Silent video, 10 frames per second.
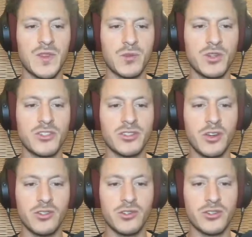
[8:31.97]
which is
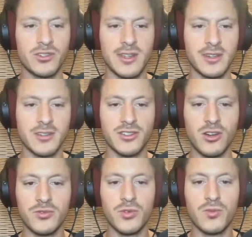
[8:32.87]
also just like a
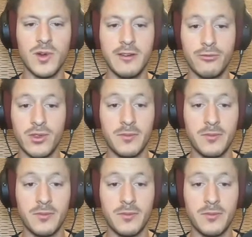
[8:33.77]
sawtooth wave with a